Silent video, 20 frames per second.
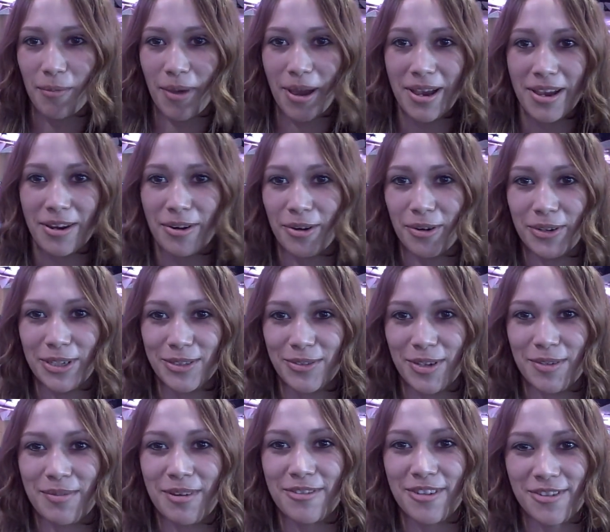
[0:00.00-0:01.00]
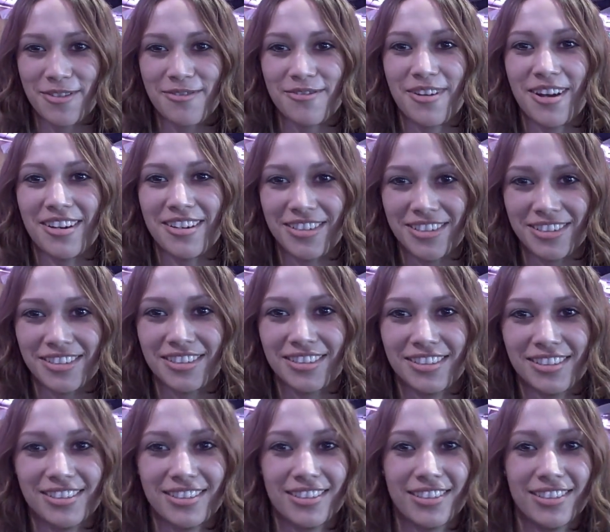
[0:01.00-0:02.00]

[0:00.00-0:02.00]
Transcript: my hero. He's one of my favorite fighters.